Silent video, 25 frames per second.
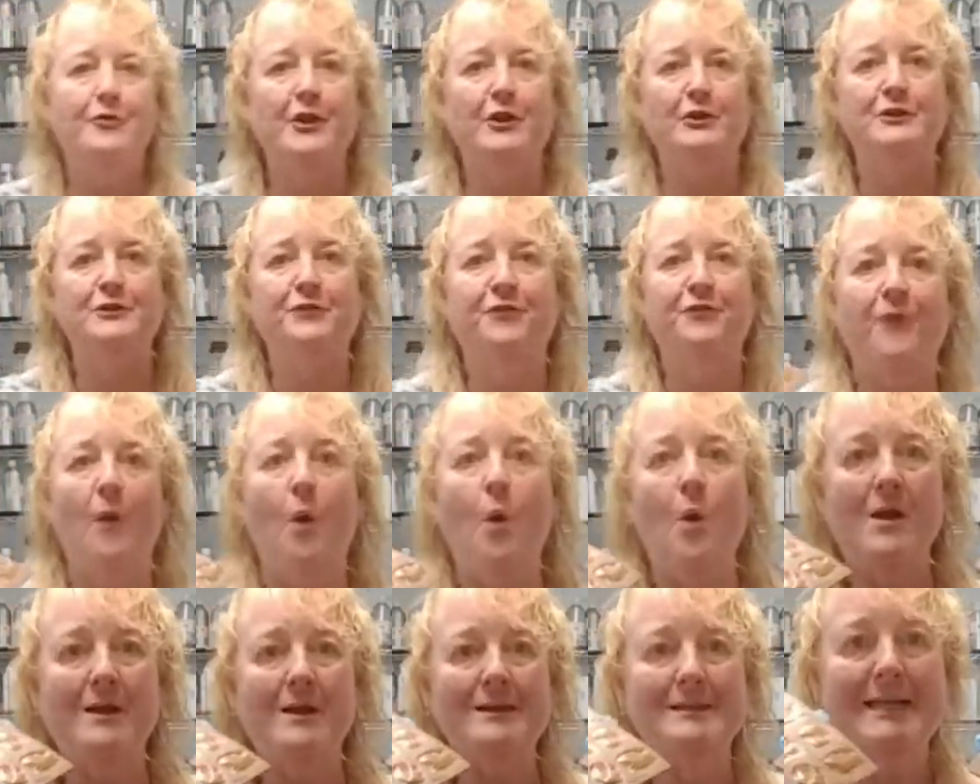There's
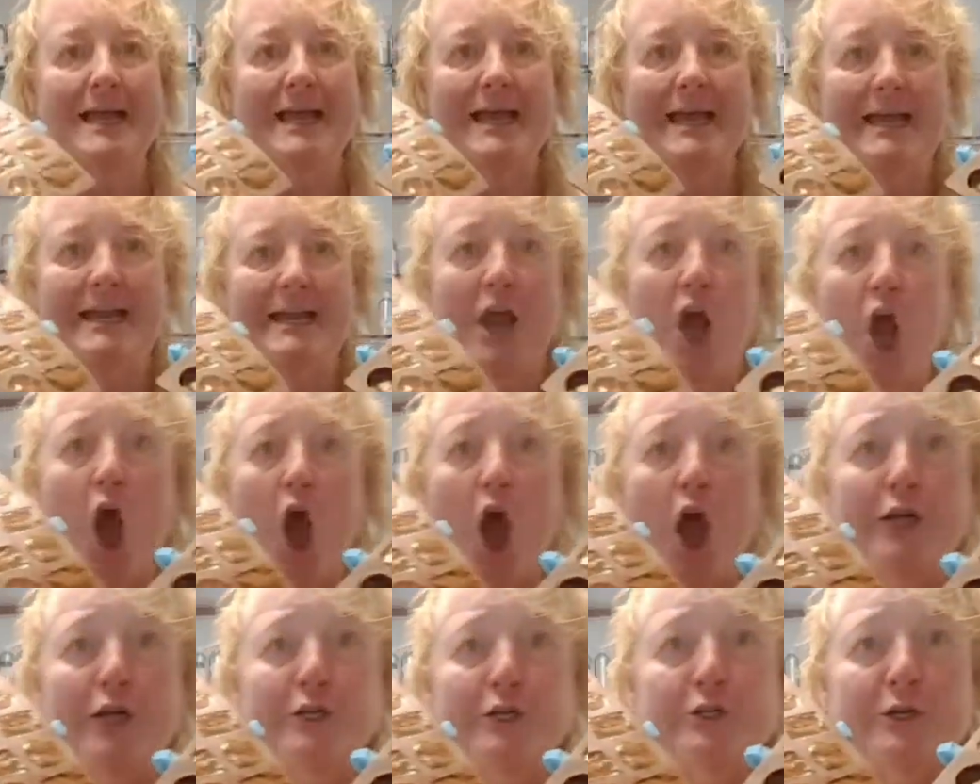
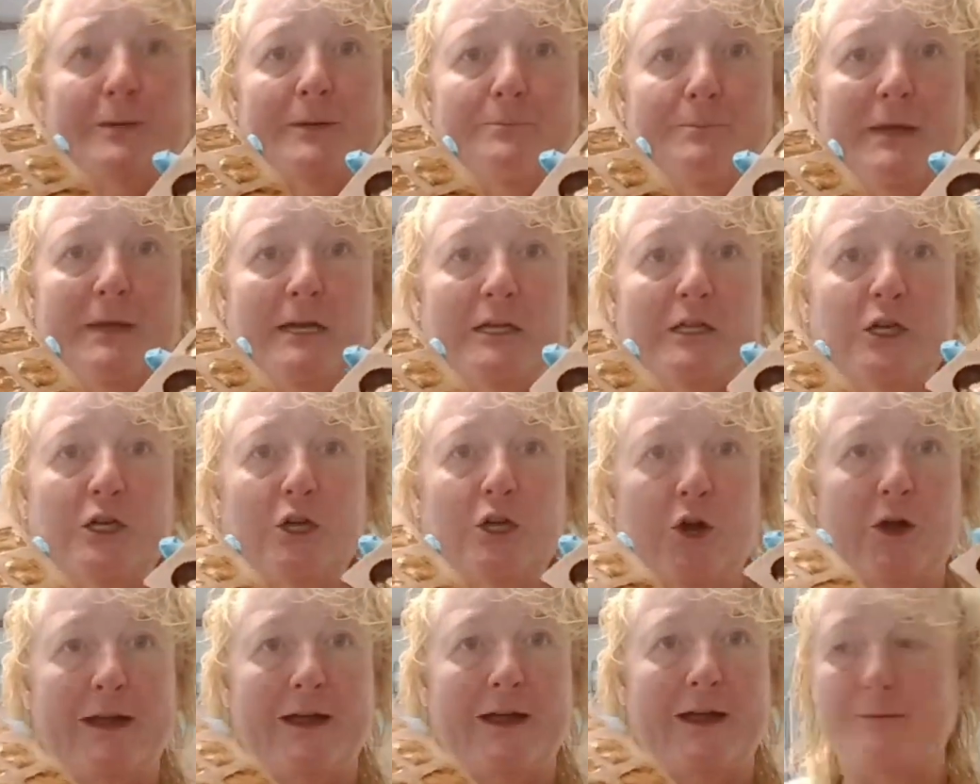1,400
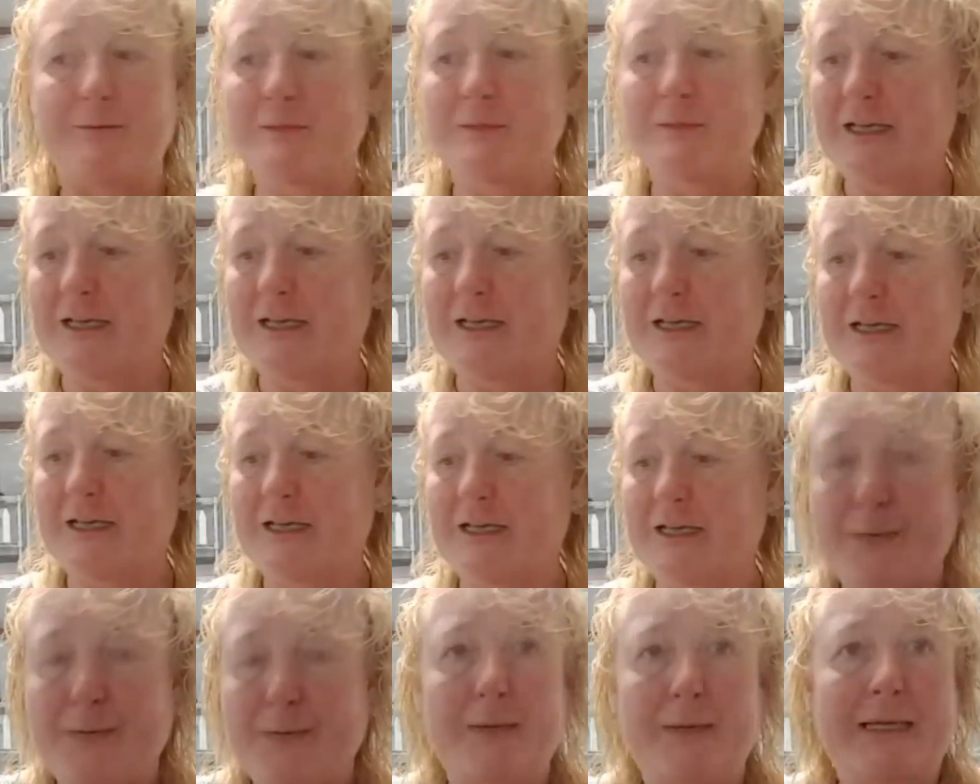milligrams of
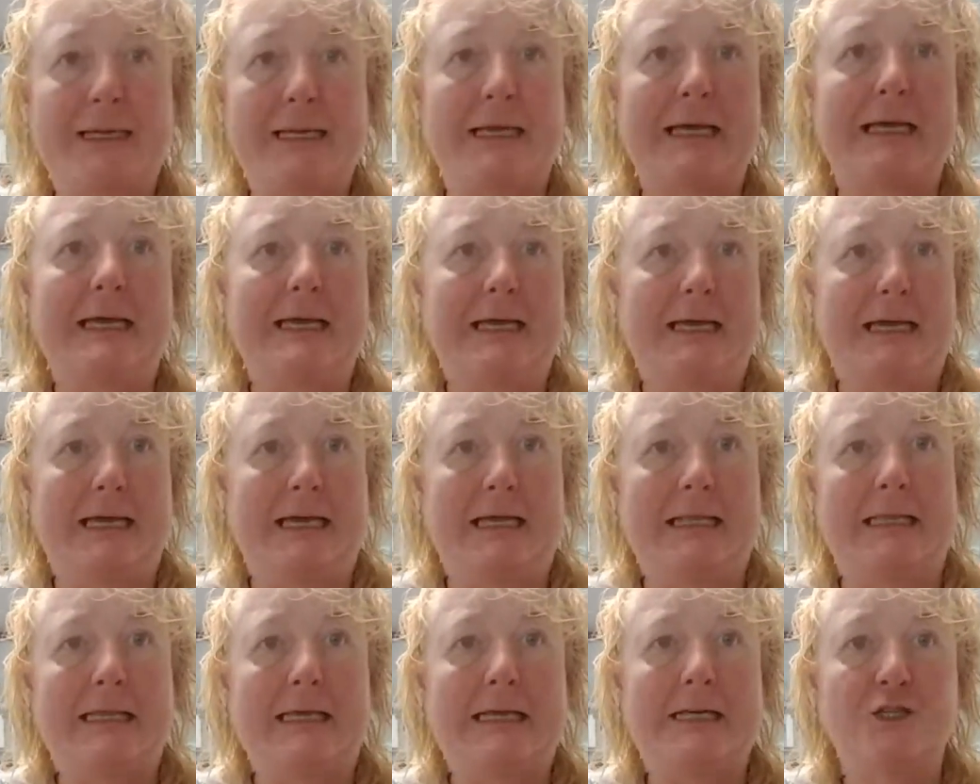
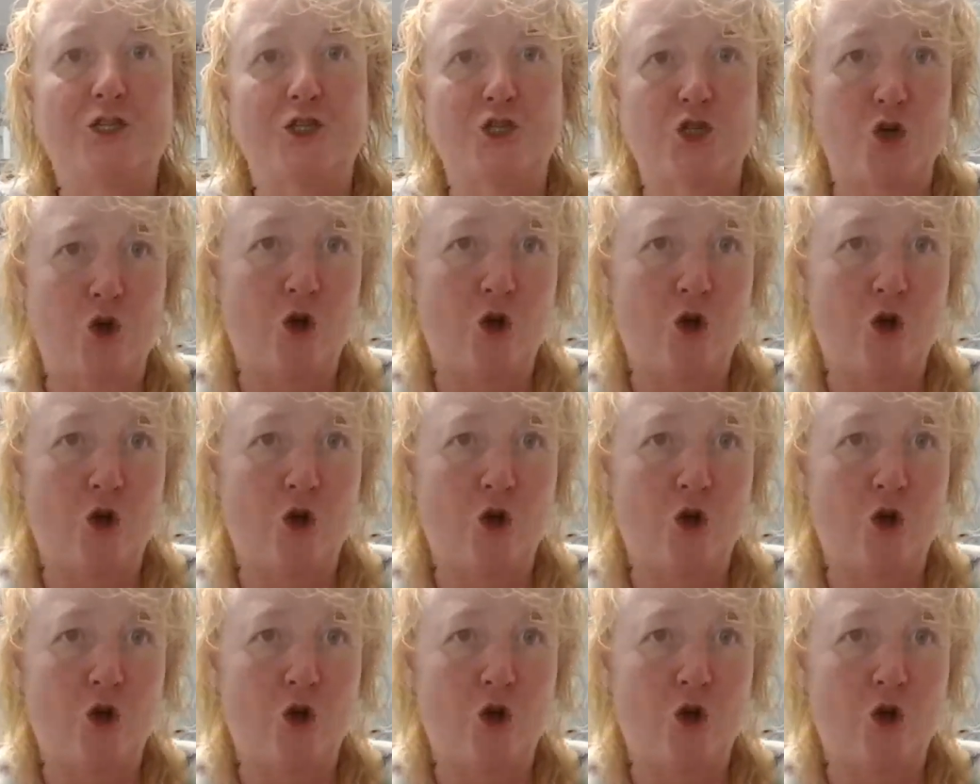CBD in these